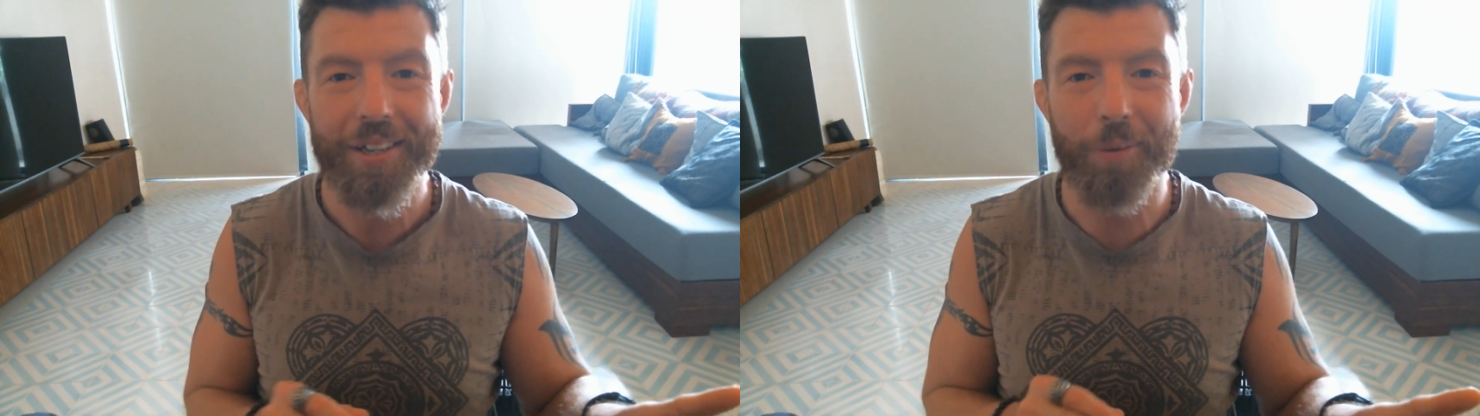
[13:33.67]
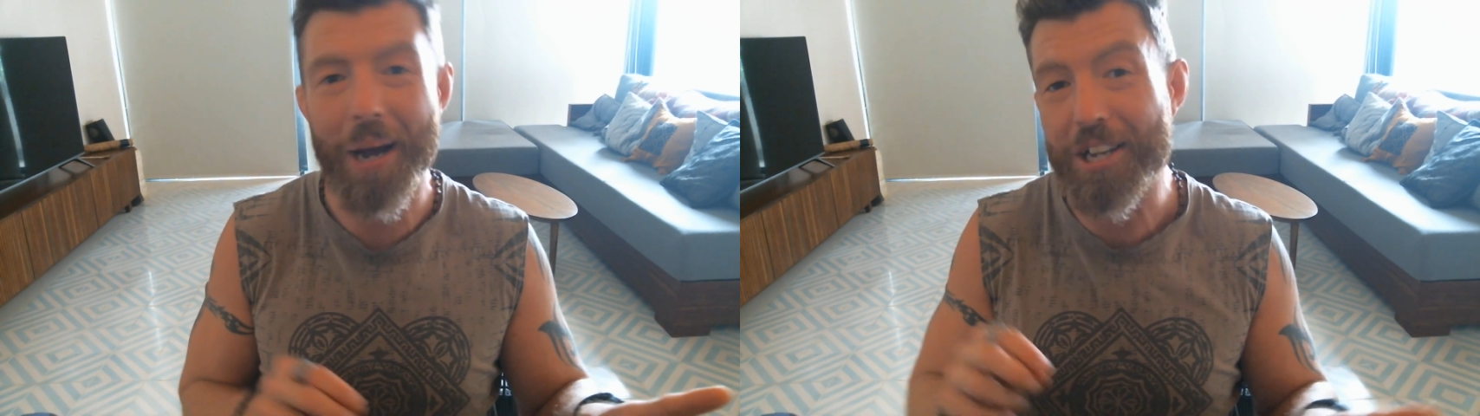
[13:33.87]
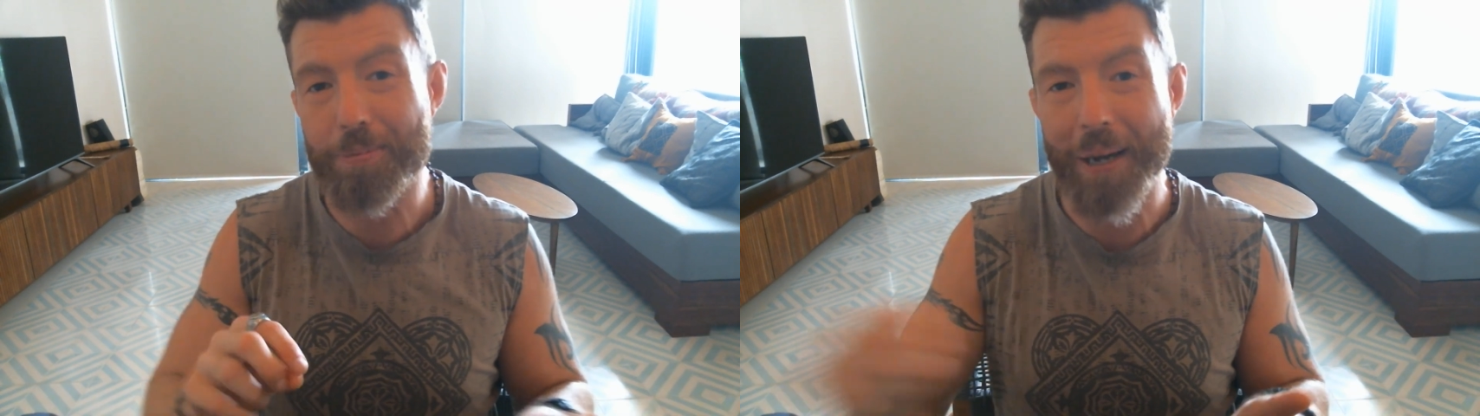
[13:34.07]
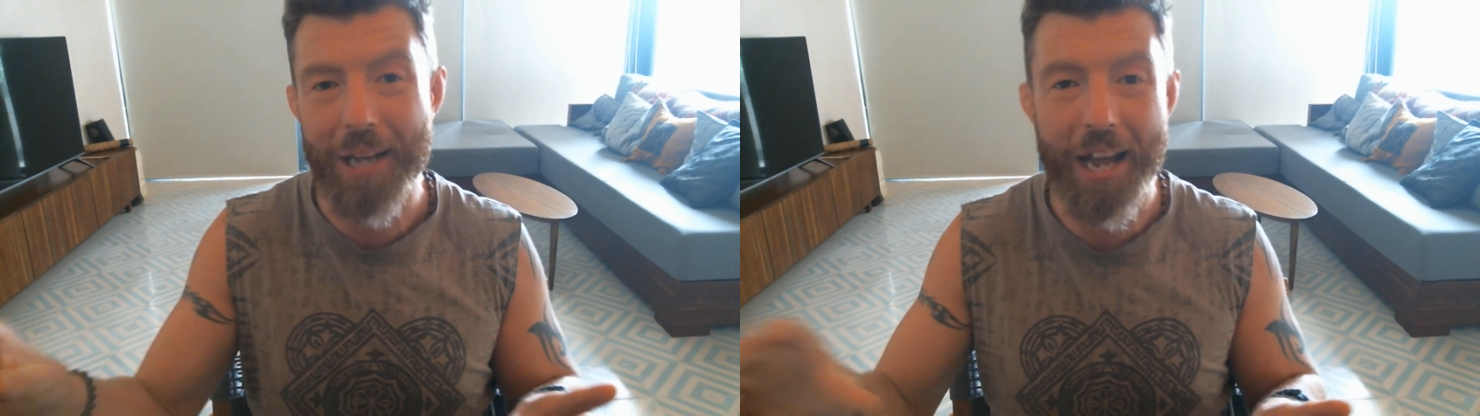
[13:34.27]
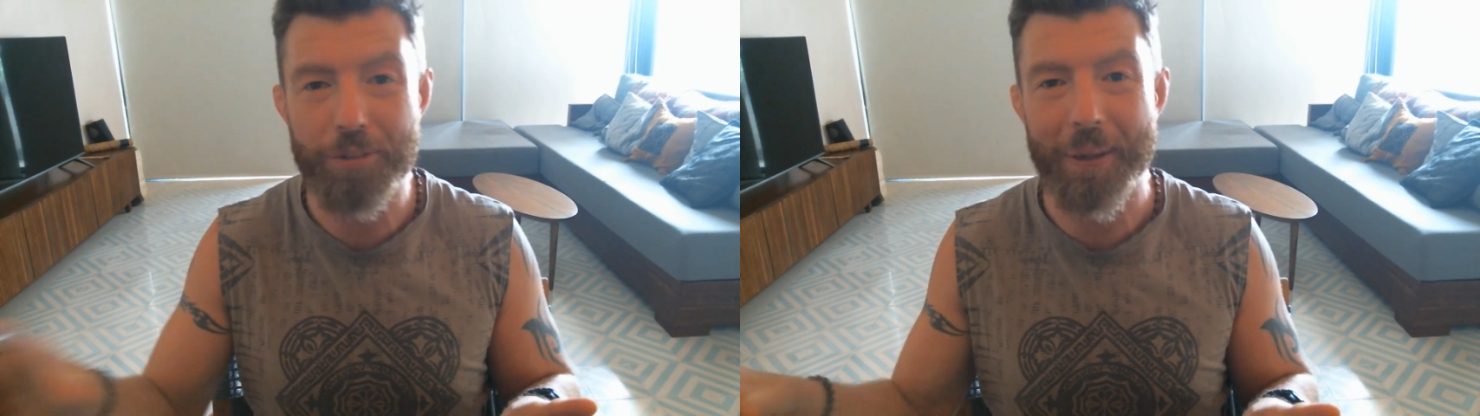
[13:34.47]
my
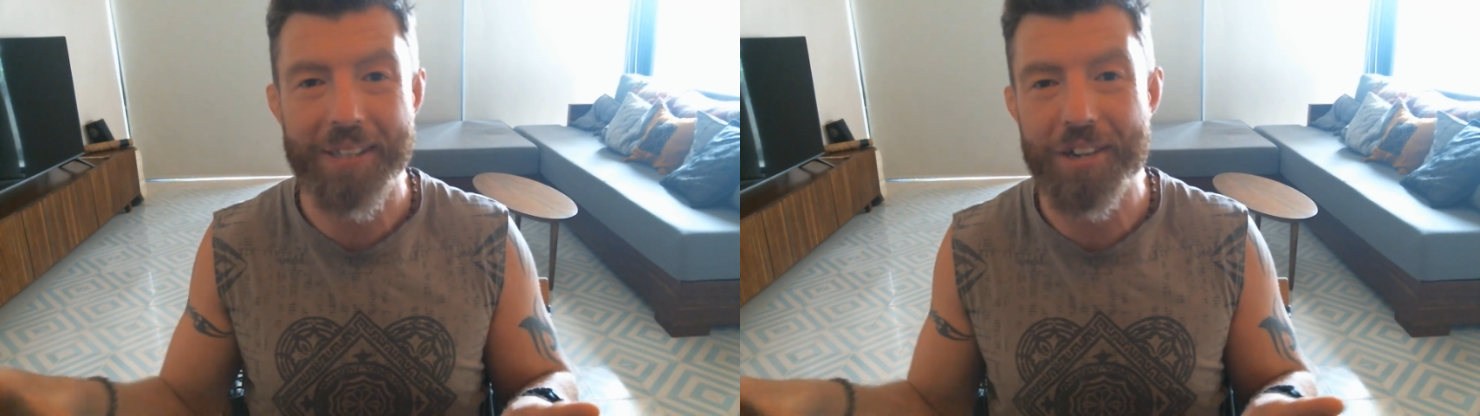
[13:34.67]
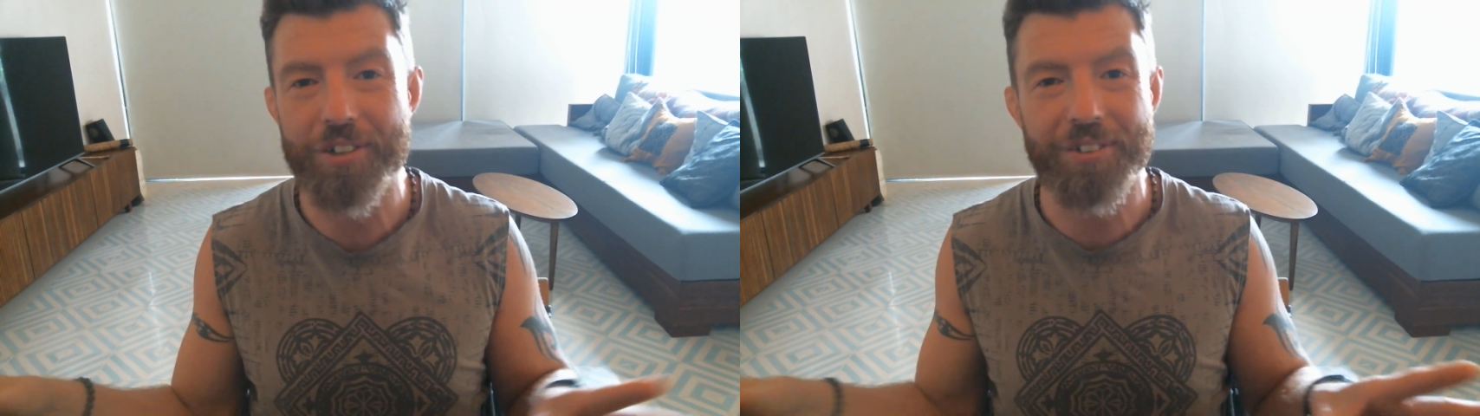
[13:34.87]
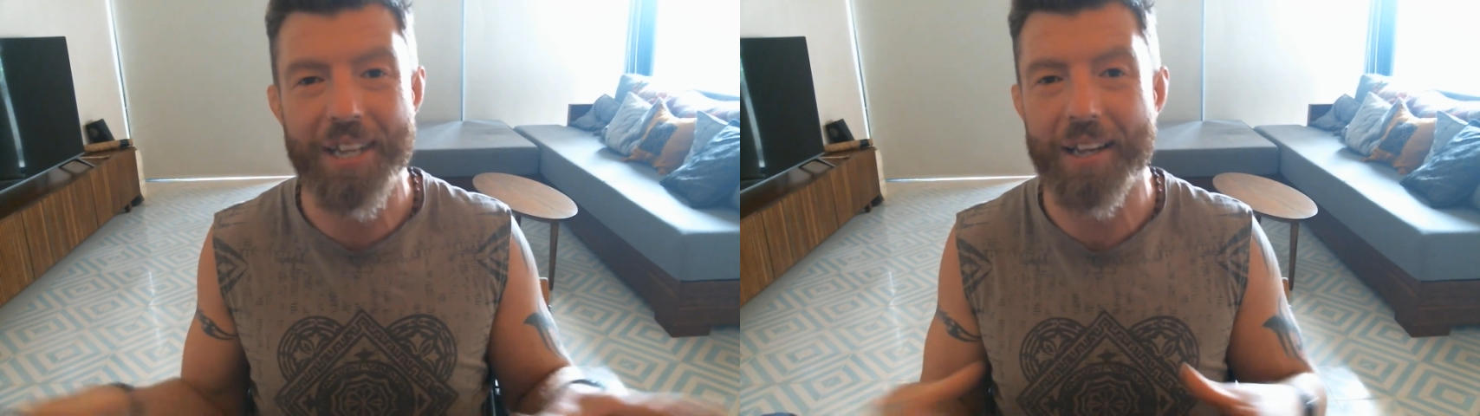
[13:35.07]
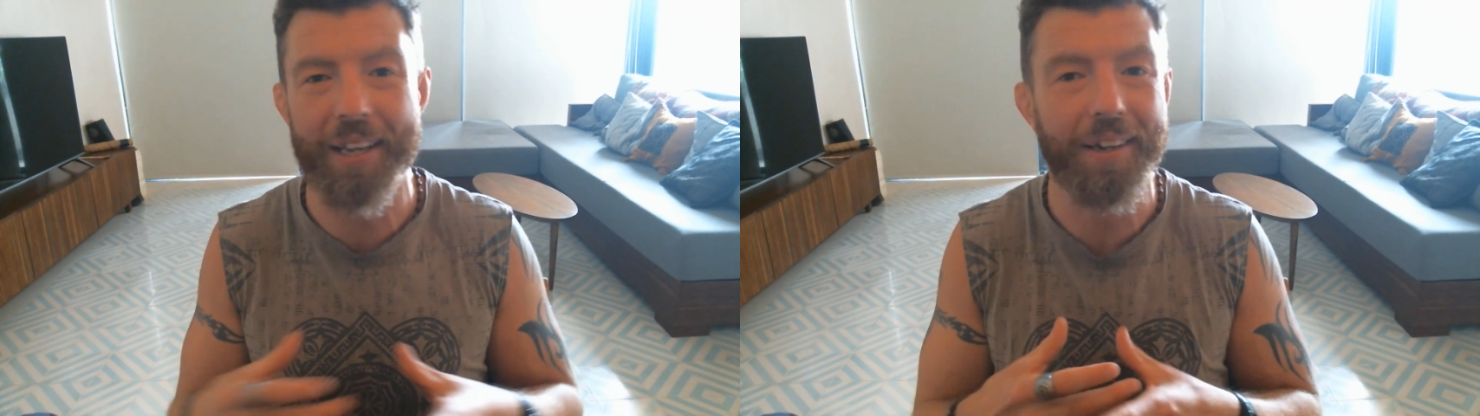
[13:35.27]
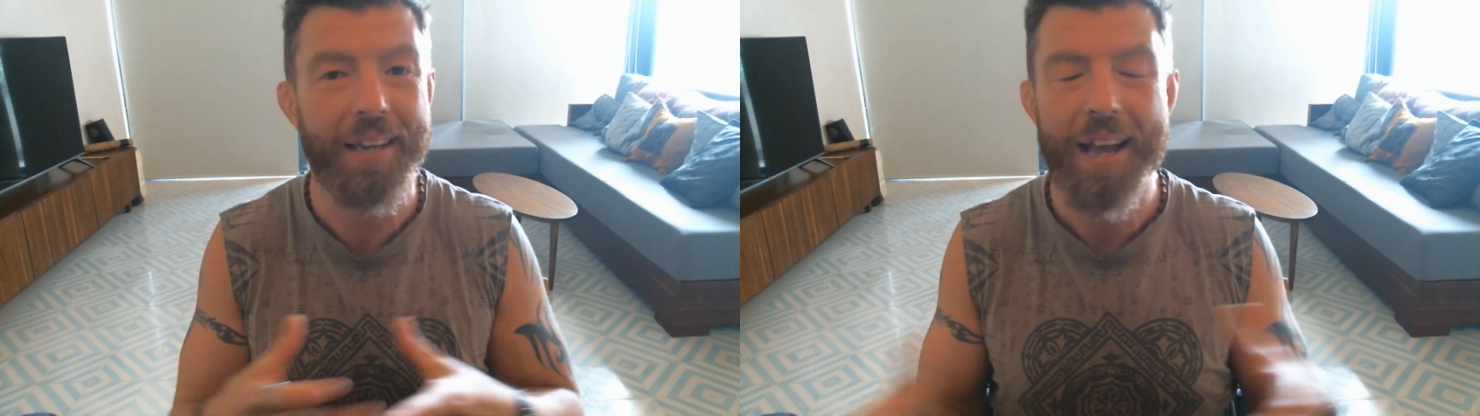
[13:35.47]
expectations kick
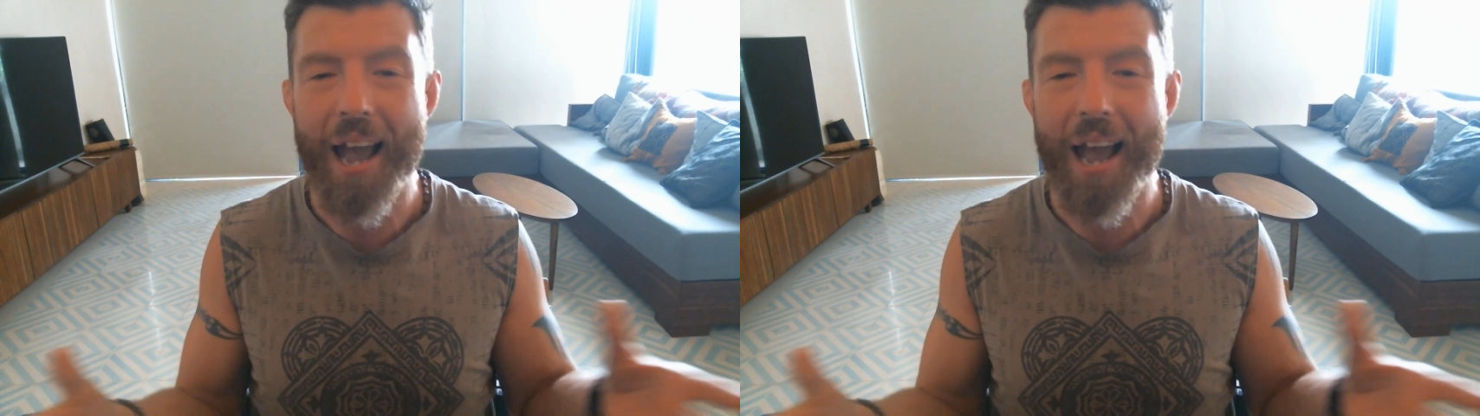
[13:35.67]
in,